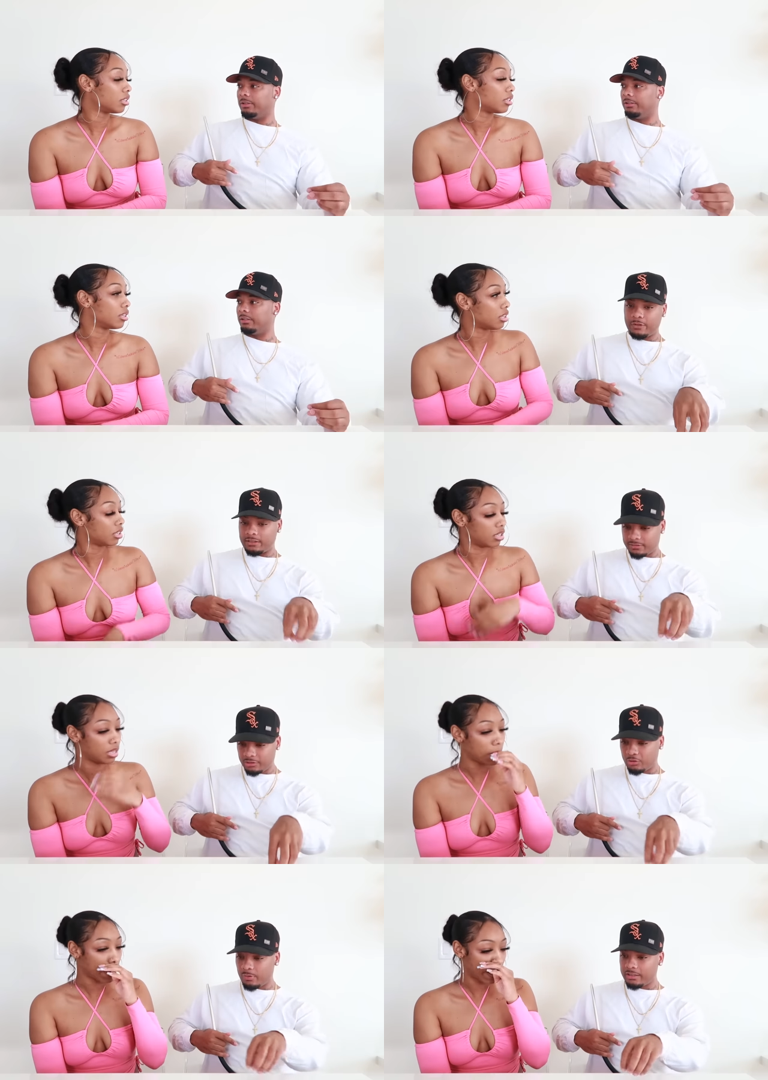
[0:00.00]
Speaker 1: mean. The
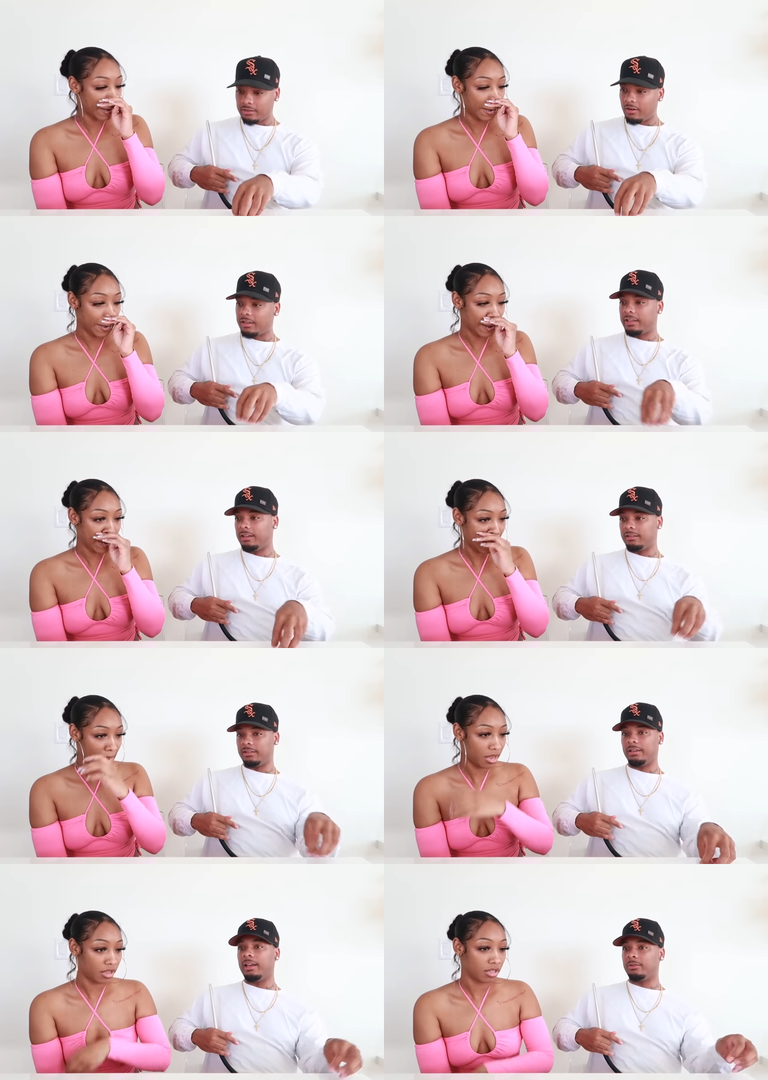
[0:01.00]
situation our kid is
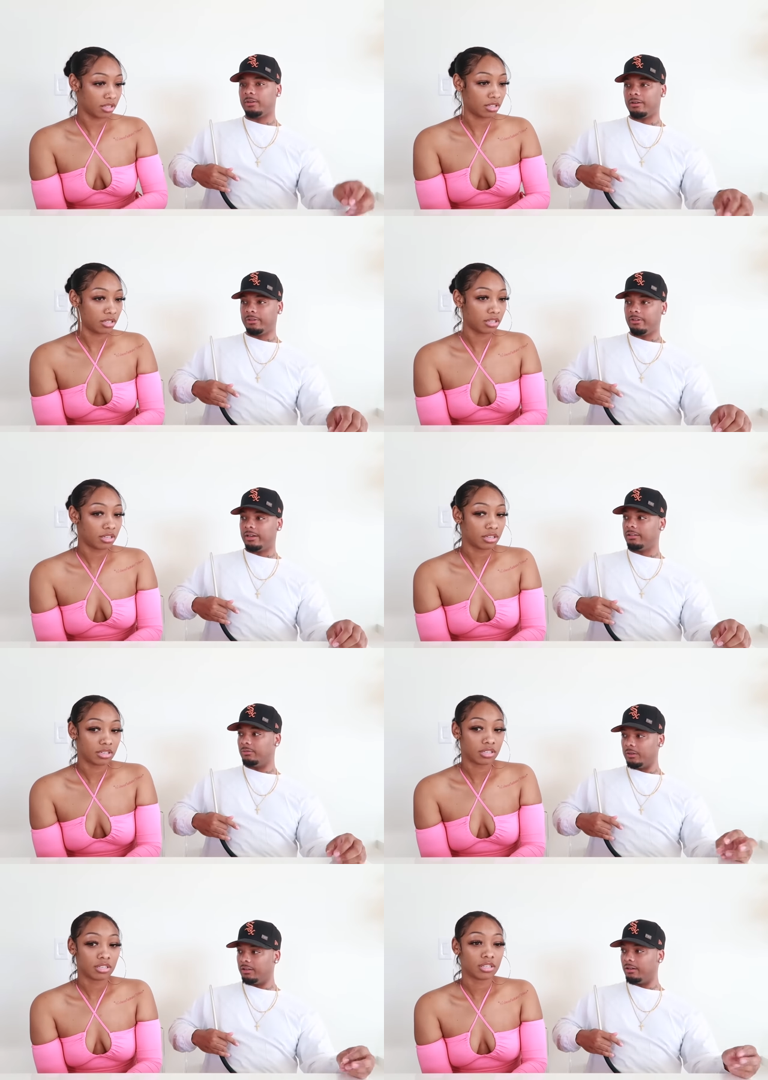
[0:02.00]
in. That's what I
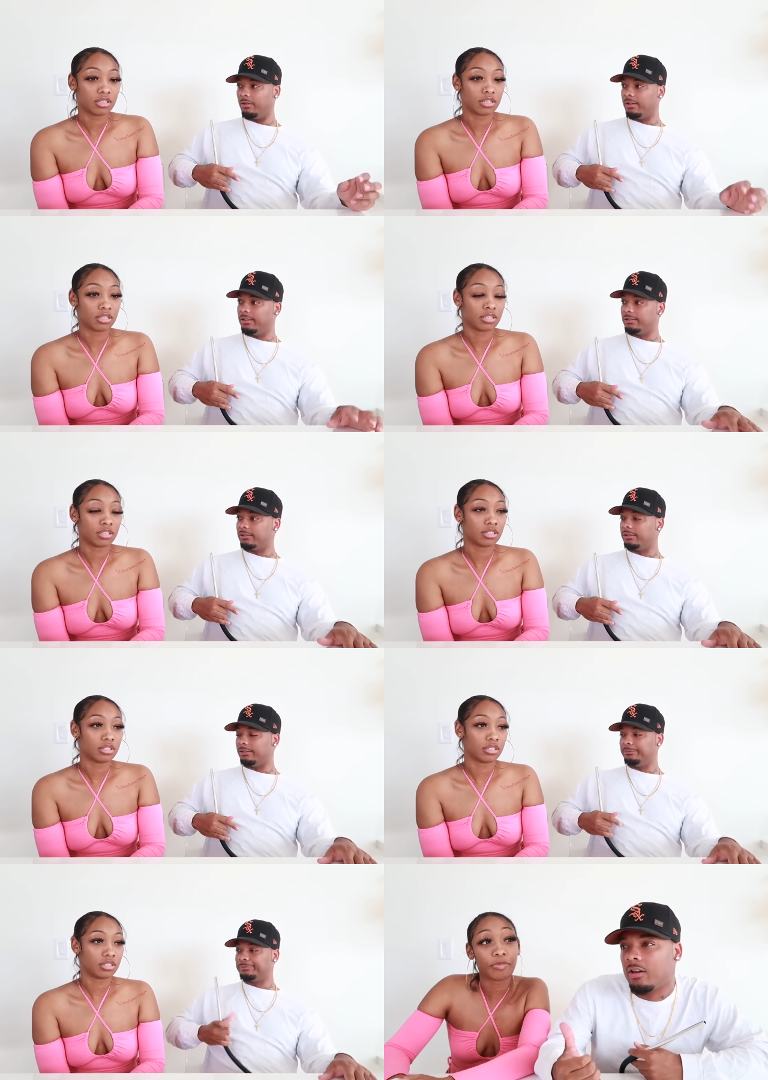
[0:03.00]
regret within our
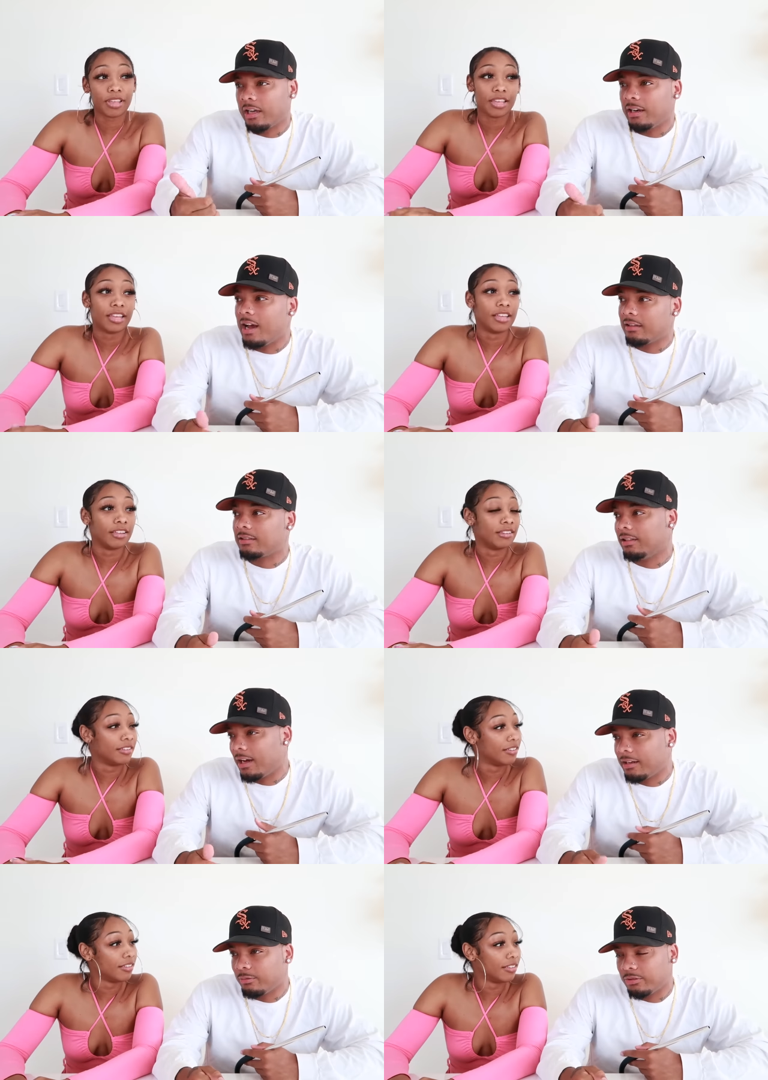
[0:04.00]
relationship. Okay, now I, yeah,
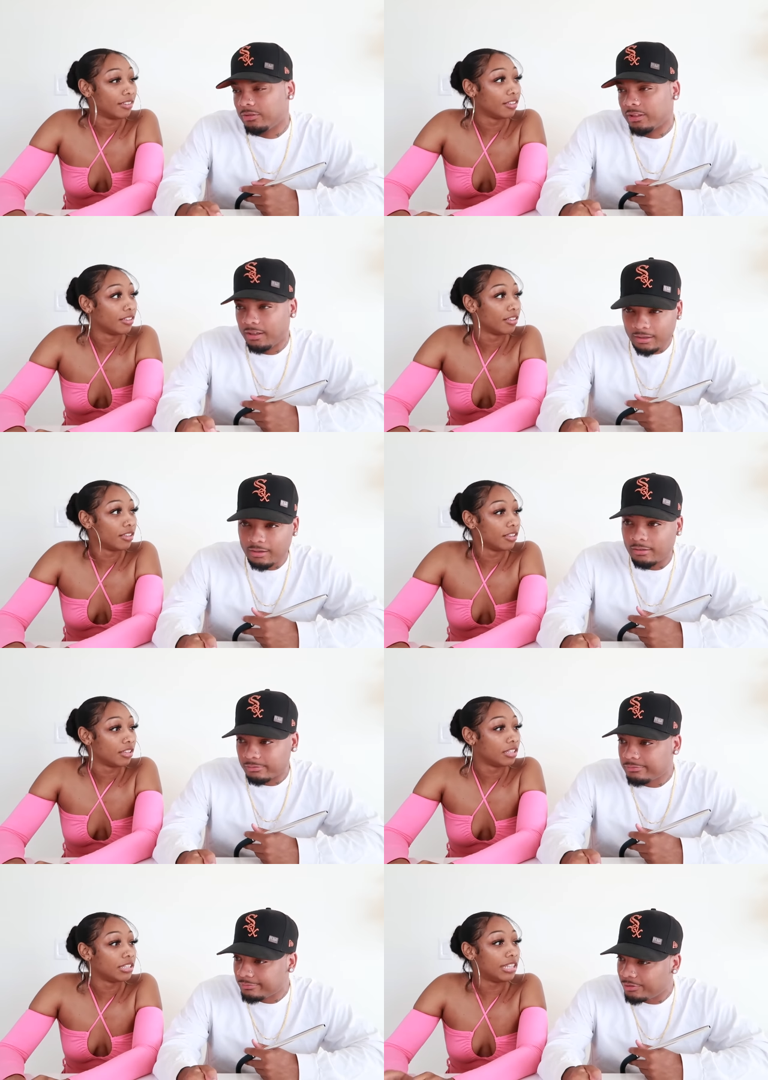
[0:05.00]
I get what you're saying. Yeah.
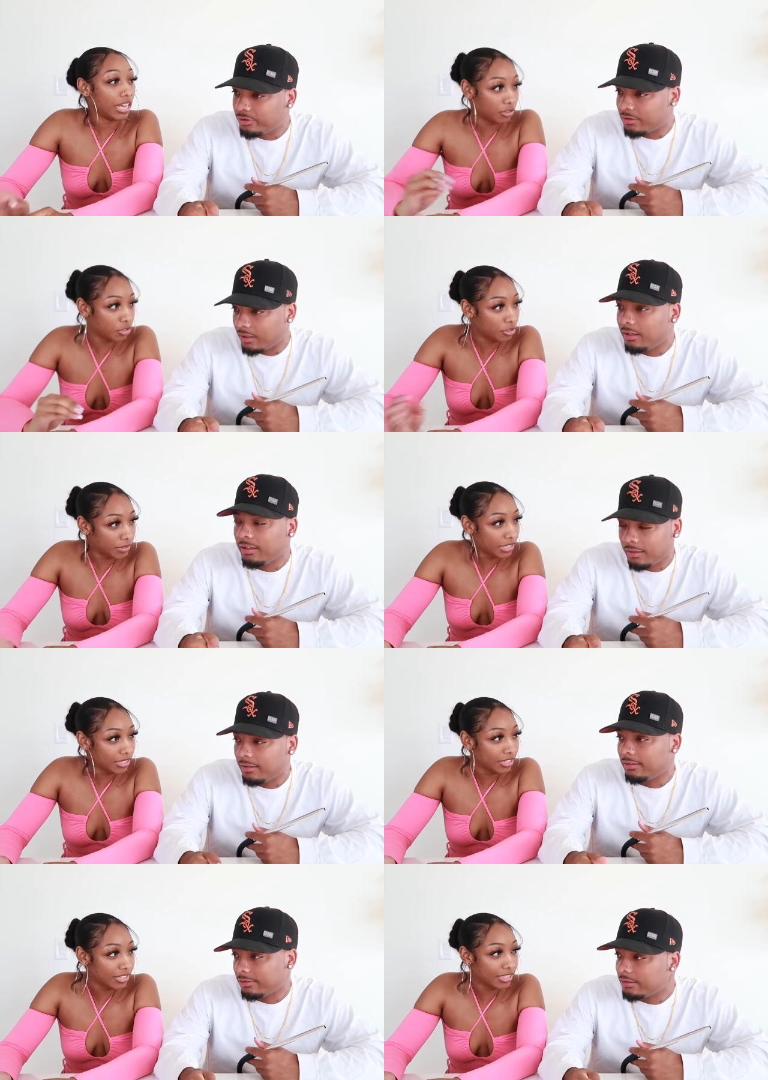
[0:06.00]
Speaker 2: That's what you mean.
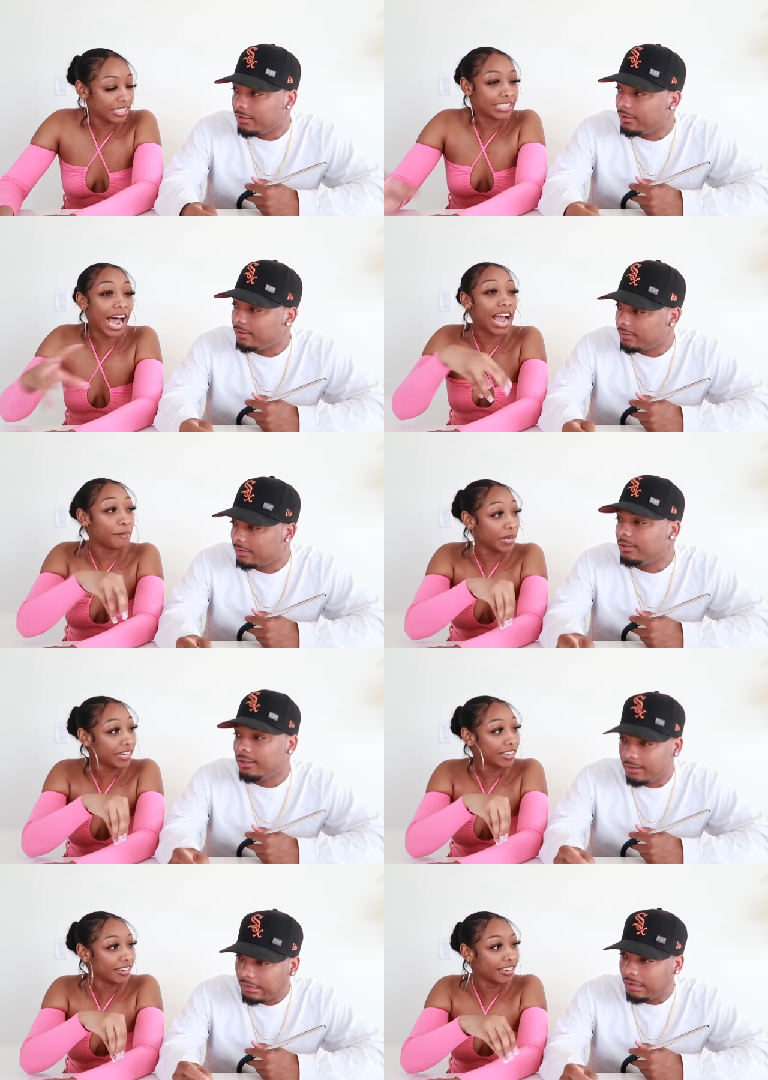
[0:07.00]
Yeah. The yeah.
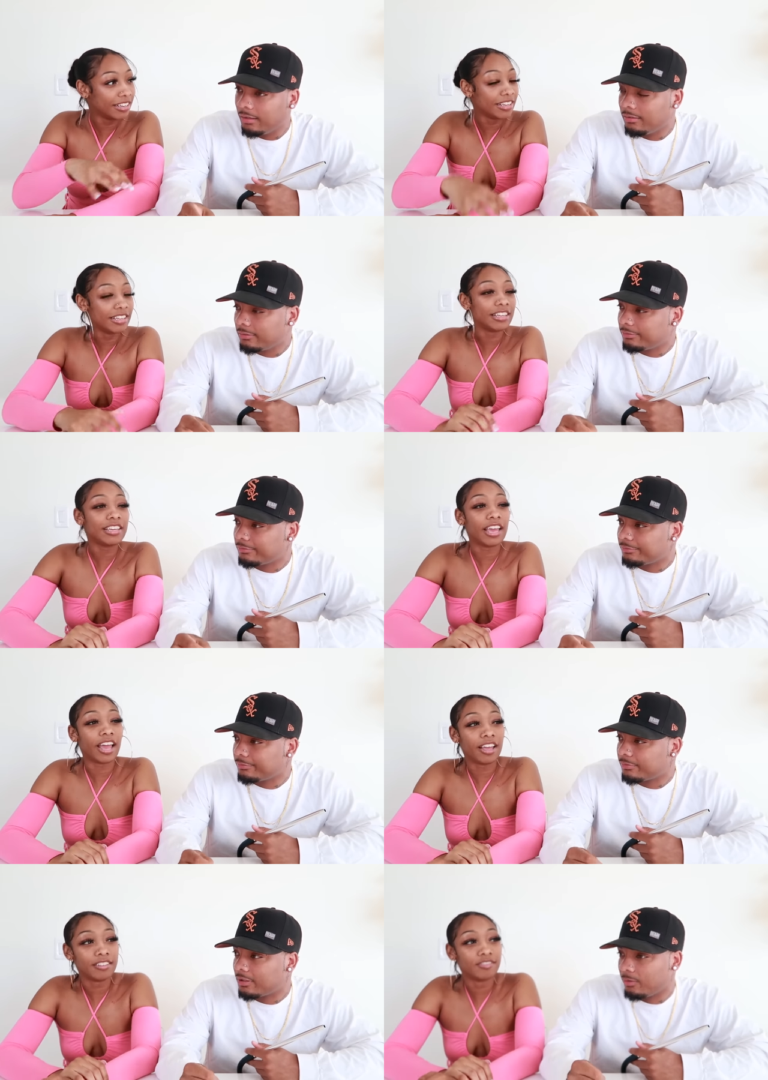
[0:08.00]
timing. Yeah.
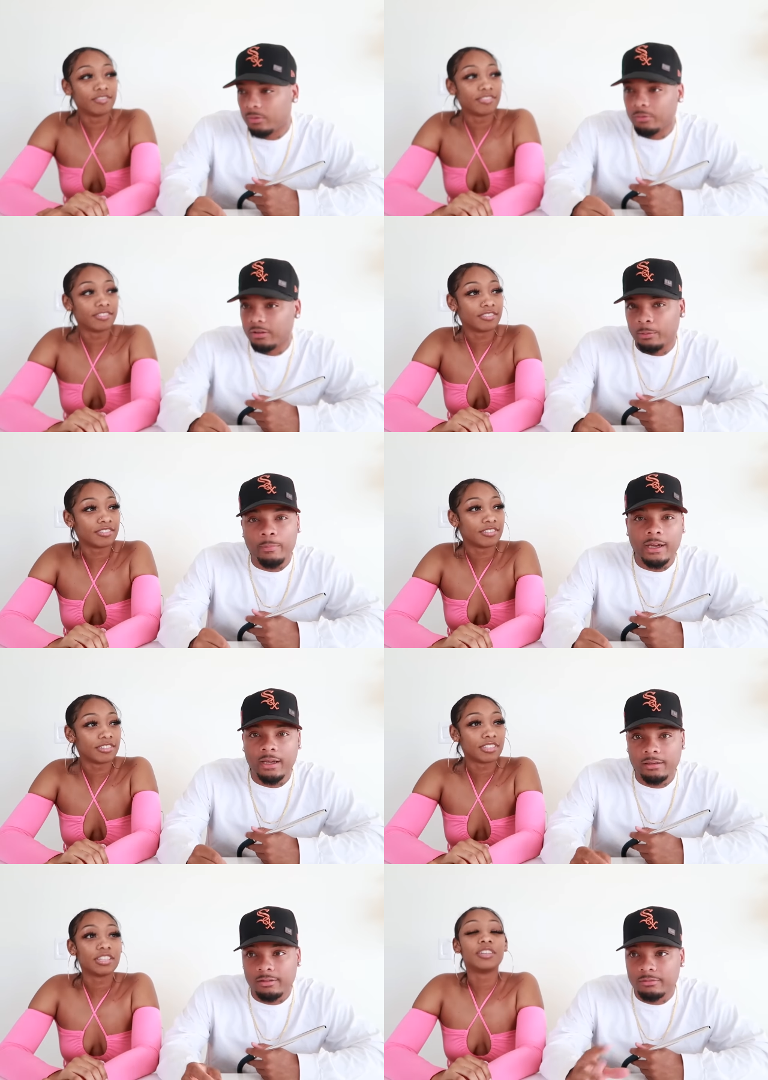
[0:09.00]
Yeah.
Speaker 1: Because we were in a
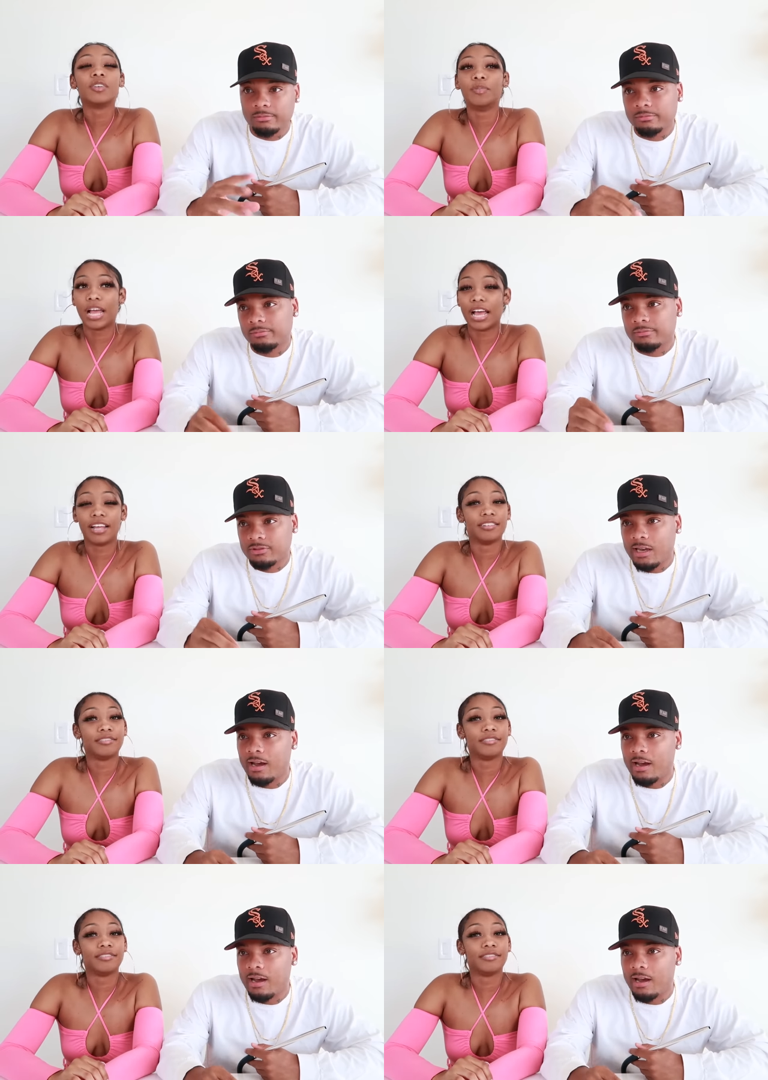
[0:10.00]
bad. Bad